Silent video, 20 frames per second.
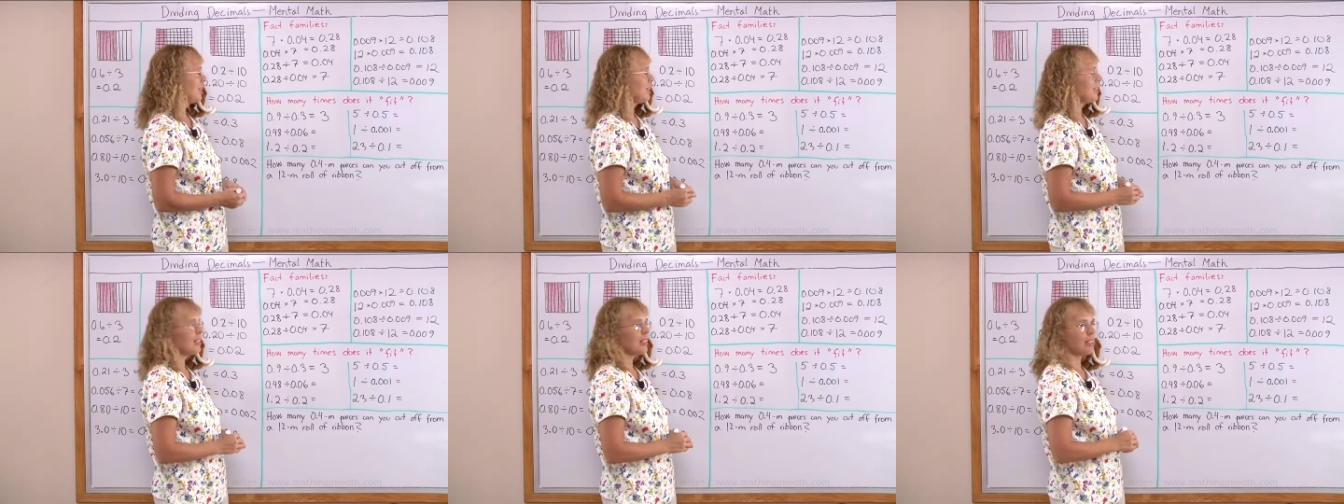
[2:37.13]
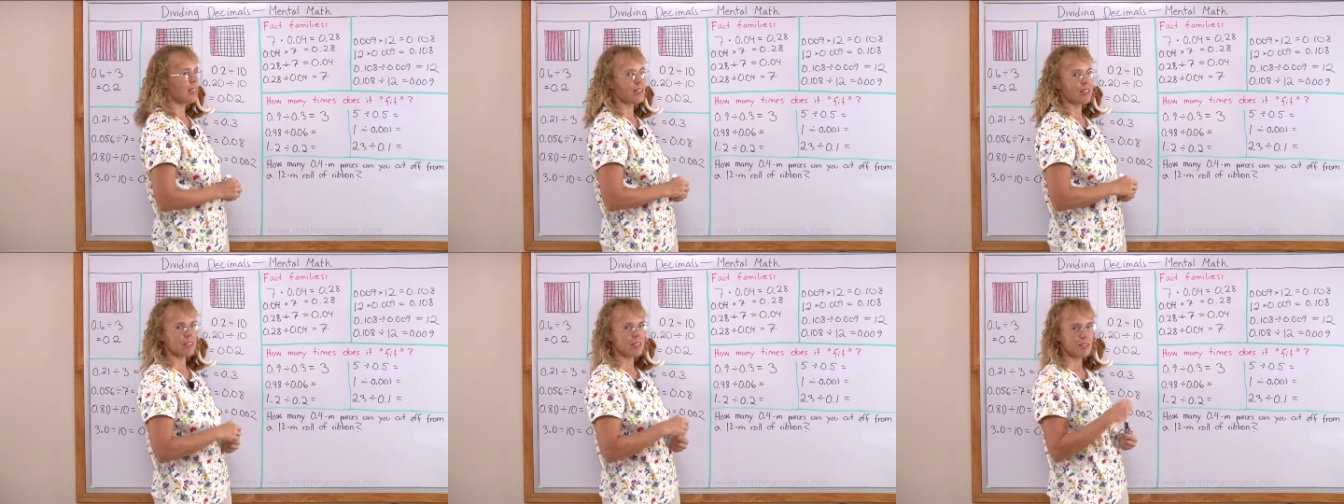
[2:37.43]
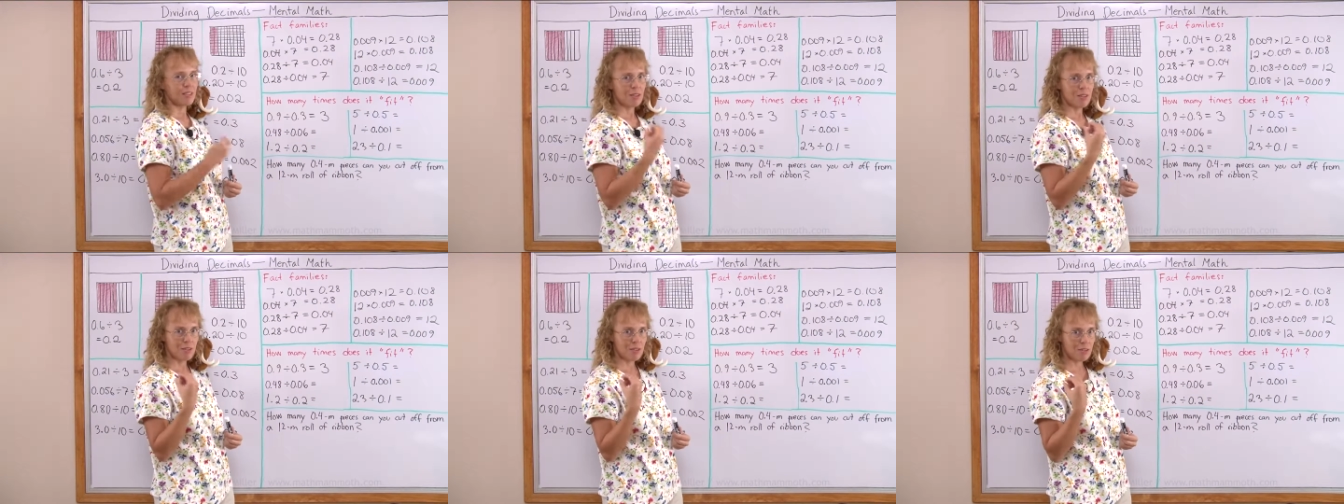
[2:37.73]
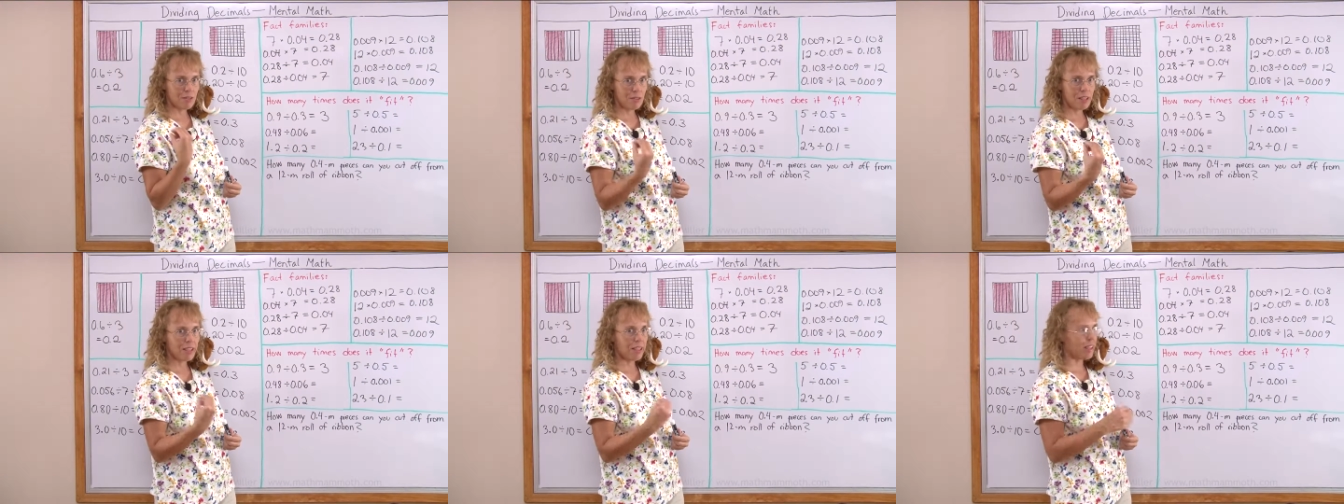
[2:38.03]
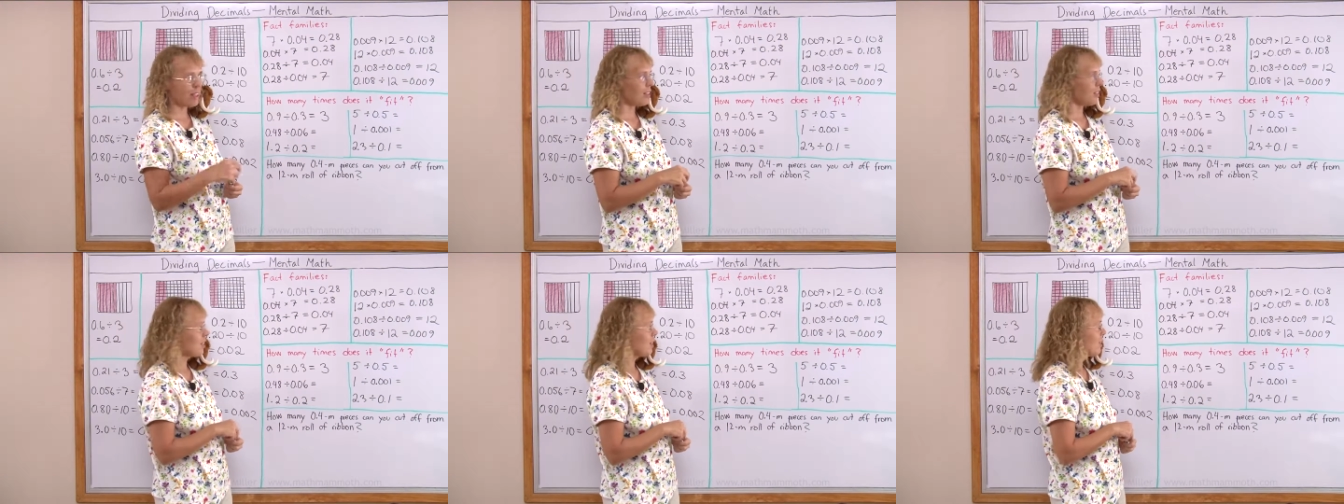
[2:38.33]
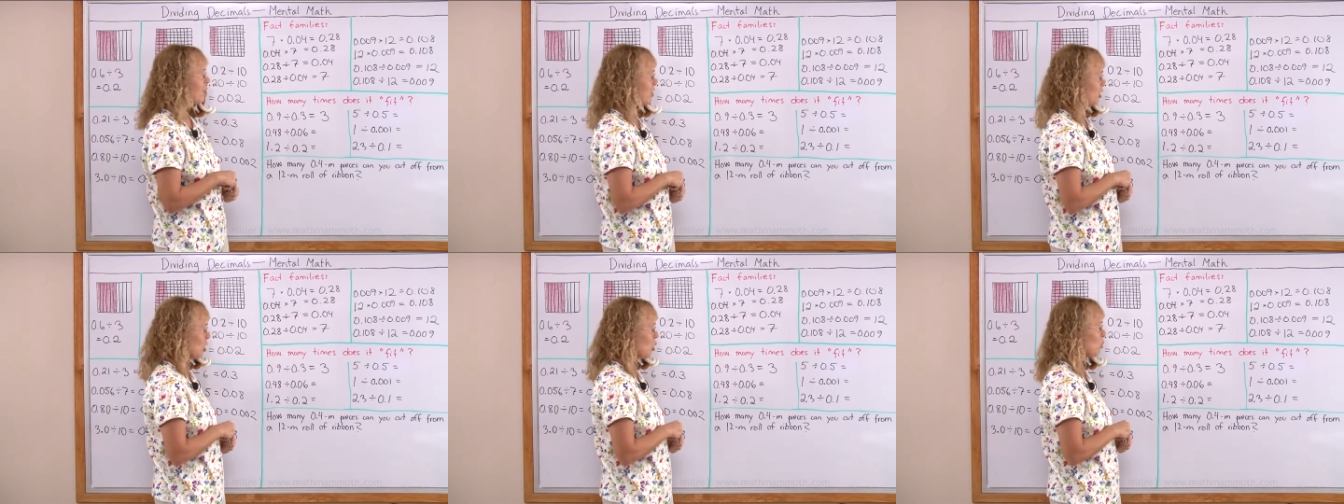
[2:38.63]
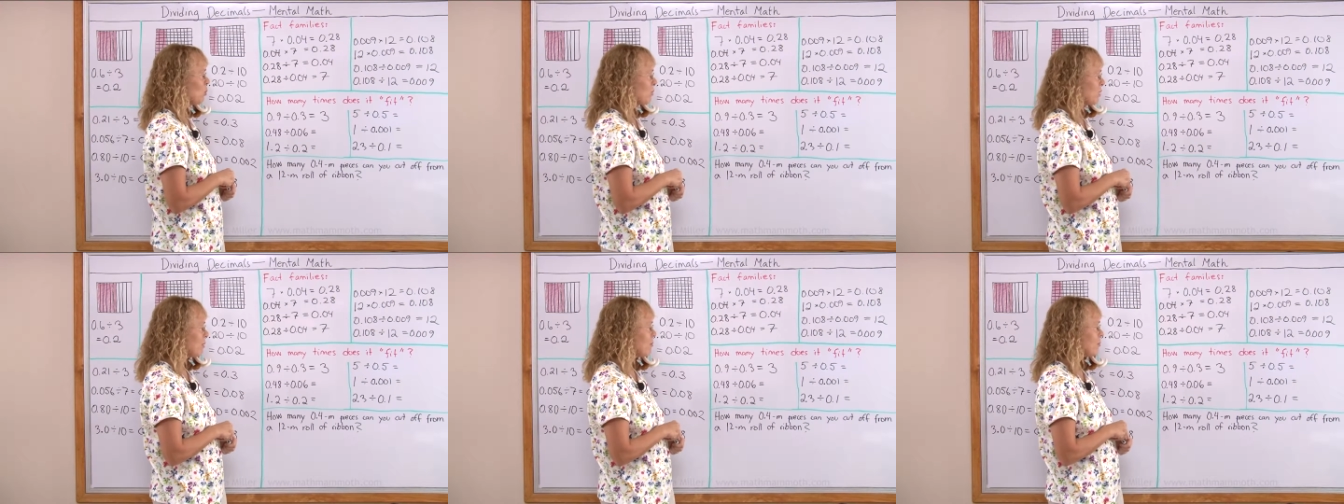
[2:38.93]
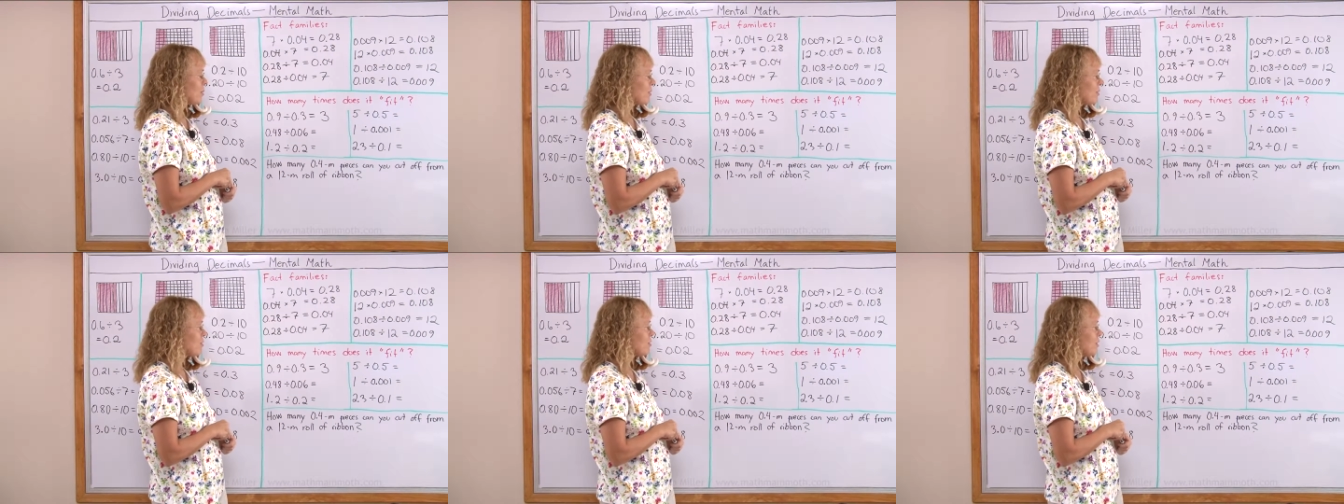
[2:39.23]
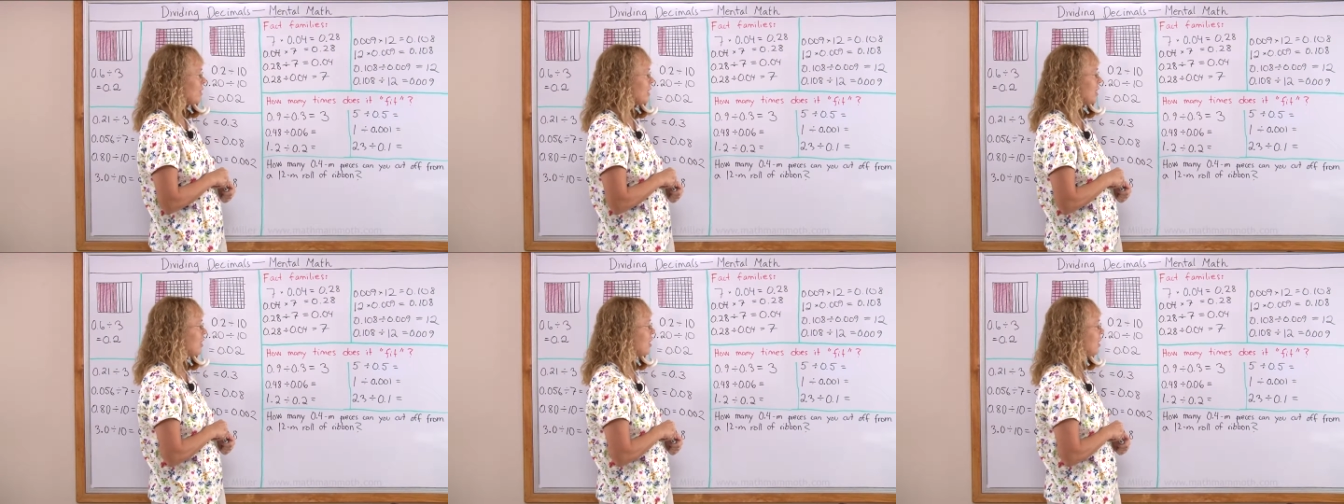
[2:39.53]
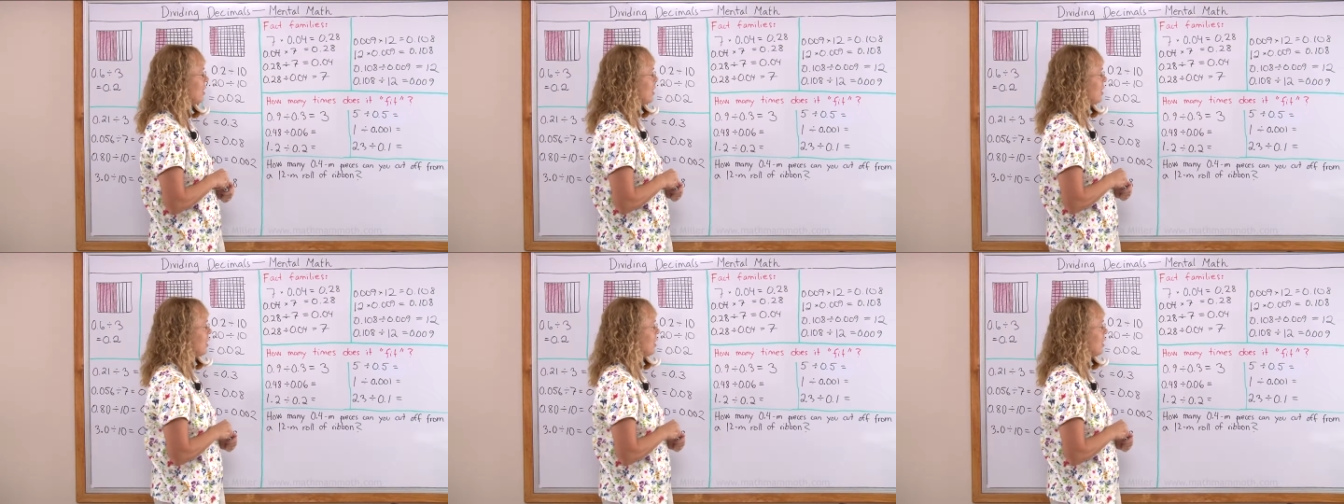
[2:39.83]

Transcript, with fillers: It is 3, the whole number 3.